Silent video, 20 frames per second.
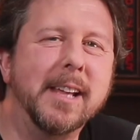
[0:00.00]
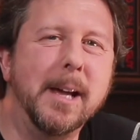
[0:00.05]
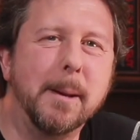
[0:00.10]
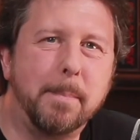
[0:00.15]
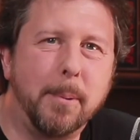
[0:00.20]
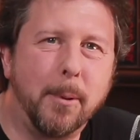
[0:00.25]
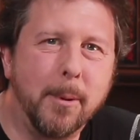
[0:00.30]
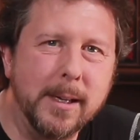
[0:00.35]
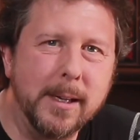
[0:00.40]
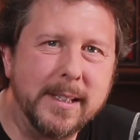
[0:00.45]

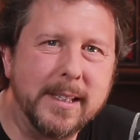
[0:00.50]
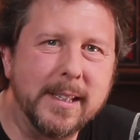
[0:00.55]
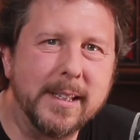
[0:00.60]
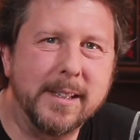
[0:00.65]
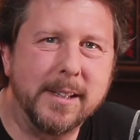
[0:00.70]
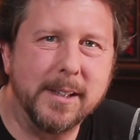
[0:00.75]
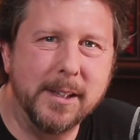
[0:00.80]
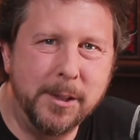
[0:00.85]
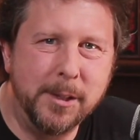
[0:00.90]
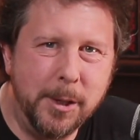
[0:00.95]

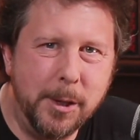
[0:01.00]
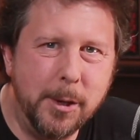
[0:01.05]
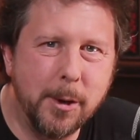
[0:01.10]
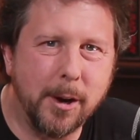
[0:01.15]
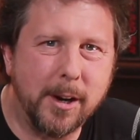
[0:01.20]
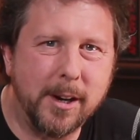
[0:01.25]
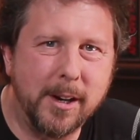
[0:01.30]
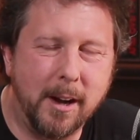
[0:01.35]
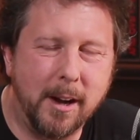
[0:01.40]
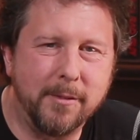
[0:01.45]
appointed New
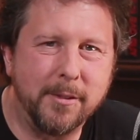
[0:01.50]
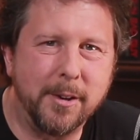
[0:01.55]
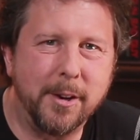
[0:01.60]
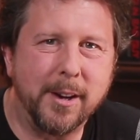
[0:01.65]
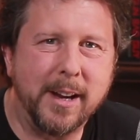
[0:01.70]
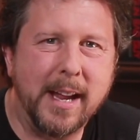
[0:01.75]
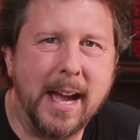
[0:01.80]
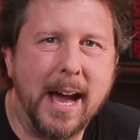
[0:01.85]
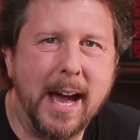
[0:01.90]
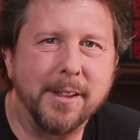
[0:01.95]
York Governor,
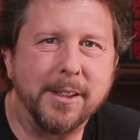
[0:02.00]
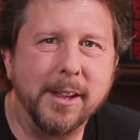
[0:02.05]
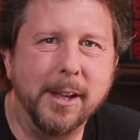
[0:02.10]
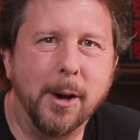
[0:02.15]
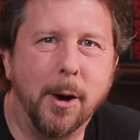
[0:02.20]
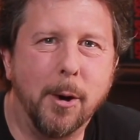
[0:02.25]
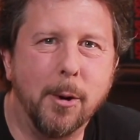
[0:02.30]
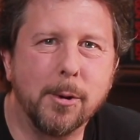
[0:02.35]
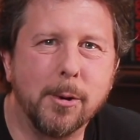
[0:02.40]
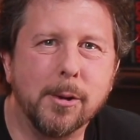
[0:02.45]
Kathy
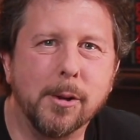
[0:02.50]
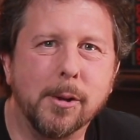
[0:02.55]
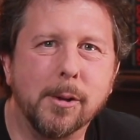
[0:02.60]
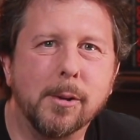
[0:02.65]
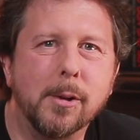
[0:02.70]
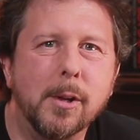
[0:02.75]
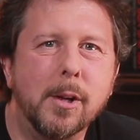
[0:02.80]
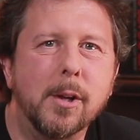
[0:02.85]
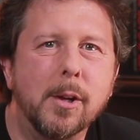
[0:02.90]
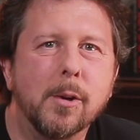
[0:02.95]

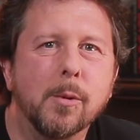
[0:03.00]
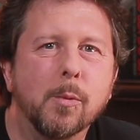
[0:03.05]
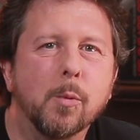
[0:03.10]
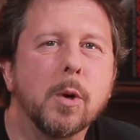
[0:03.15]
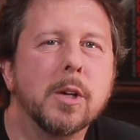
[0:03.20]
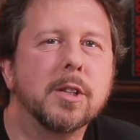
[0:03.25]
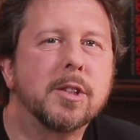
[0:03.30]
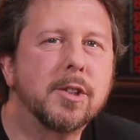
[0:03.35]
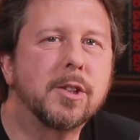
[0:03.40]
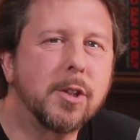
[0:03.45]
Hochul,
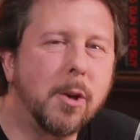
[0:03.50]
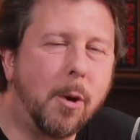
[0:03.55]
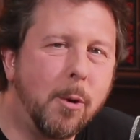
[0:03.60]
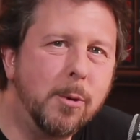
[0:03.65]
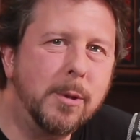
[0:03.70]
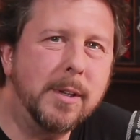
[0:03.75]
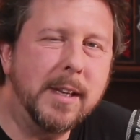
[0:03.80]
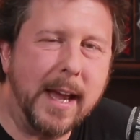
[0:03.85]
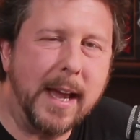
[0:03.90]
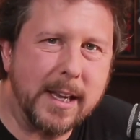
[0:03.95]
was so
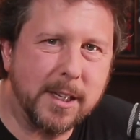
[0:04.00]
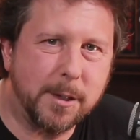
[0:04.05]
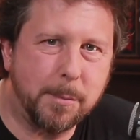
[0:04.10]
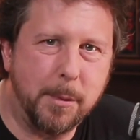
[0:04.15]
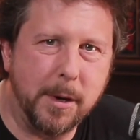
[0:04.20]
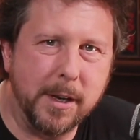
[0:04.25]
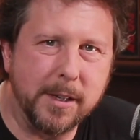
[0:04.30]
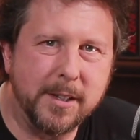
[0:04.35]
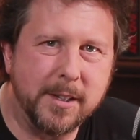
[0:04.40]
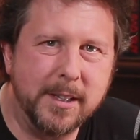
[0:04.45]

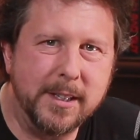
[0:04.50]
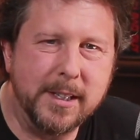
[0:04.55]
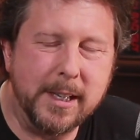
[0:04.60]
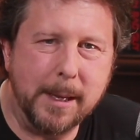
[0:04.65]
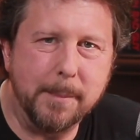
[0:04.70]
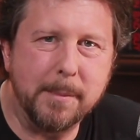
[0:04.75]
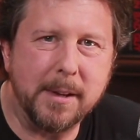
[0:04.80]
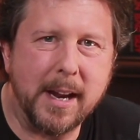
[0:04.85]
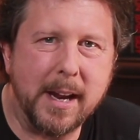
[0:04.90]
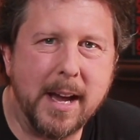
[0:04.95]
desperate to
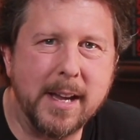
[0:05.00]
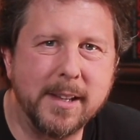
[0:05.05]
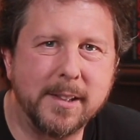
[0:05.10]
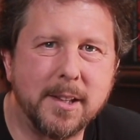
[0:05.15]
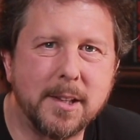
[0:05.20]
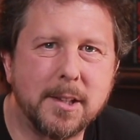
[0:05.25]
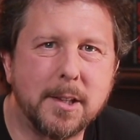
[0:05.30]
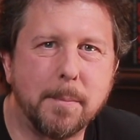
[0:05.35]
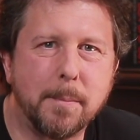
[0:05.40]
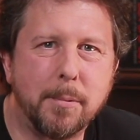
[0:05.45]
demonize
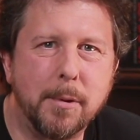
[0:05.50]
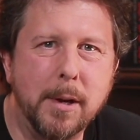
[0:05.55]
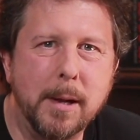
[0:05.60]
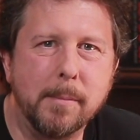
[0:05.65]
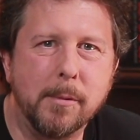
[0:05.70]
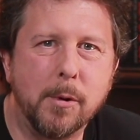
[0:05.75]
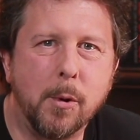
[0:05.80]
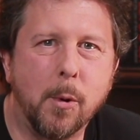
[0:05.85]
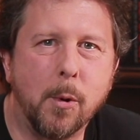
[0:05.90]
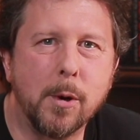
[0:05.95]
the
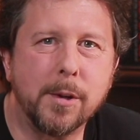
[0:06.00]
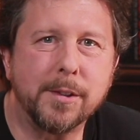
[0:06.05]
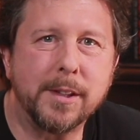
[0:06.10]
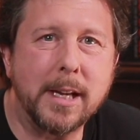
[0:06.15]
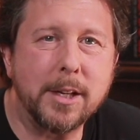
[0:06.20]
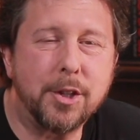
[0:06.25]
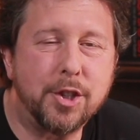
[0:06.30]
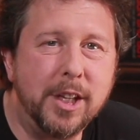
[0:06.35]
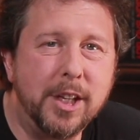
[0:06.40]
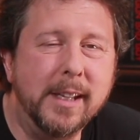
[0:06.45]
Supreme Court
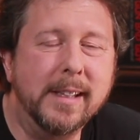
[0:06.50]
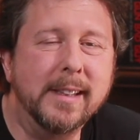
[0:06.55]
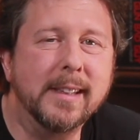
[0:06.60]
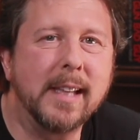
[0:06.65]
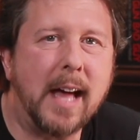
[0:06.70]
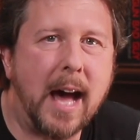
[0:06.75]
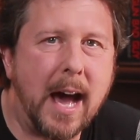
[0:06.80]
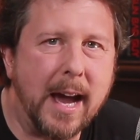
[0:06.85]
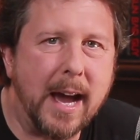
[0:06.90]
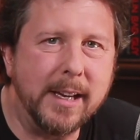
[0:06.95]
that she
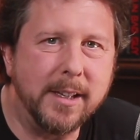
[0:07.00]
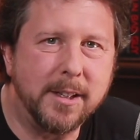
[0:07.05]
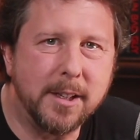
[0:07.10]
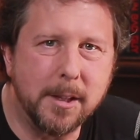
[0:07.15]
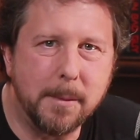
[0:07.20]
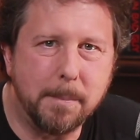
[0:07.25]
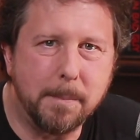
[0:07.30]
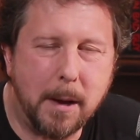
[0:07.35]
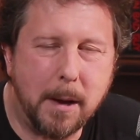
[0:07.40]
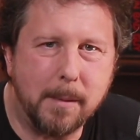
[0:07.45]
lied to
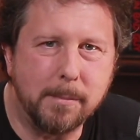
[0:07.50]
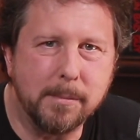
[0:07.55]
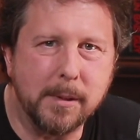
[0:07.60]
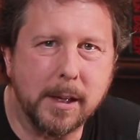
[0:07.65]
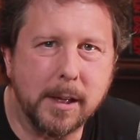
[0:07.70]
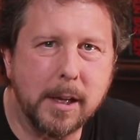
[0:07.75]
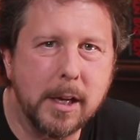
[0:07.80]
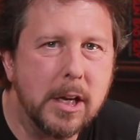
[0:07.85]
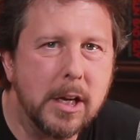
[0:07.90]
the public.